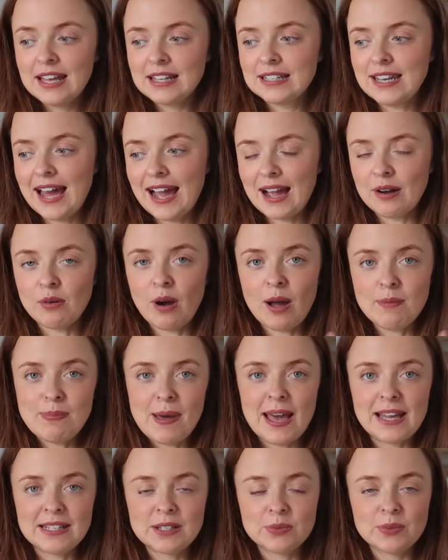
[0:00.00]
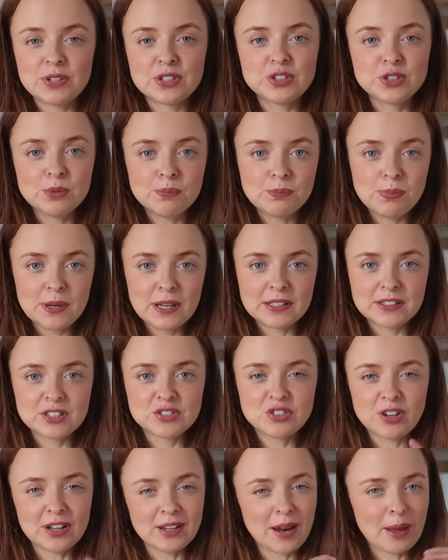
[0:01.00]
Now I paired it with a jumper to
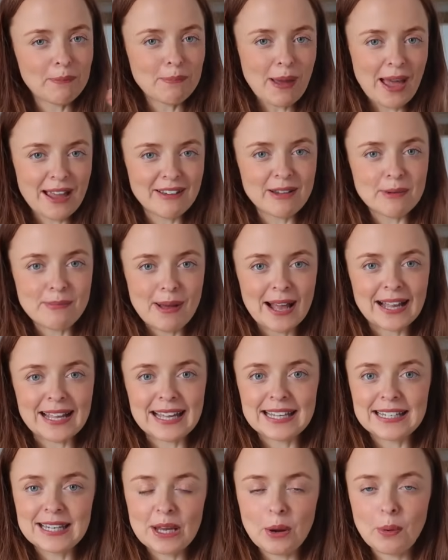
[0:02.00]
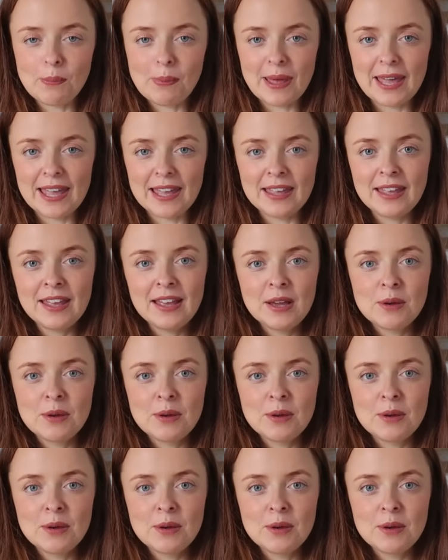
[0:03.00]
try and like pair it back a little bit,